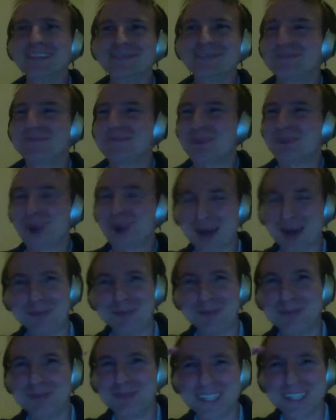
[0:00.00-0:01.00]

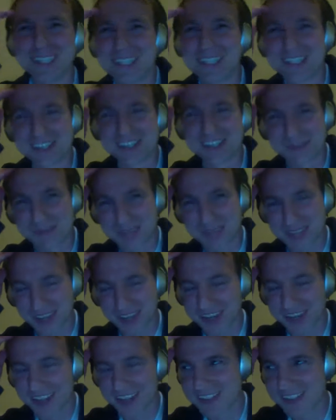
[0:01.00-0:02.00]
Probably just
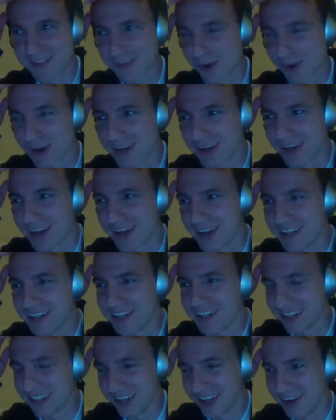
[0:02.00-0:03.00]
because, why not,
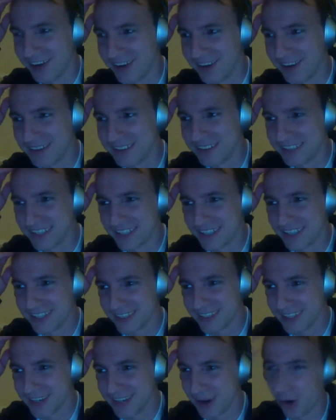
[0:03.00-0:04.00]
you know?
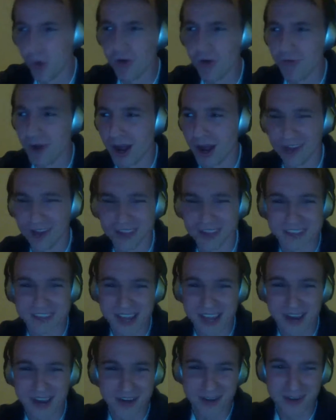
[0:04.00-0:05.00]
Or Rollins,
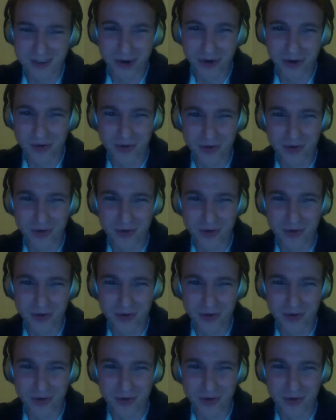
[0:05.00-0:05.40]
I don't know.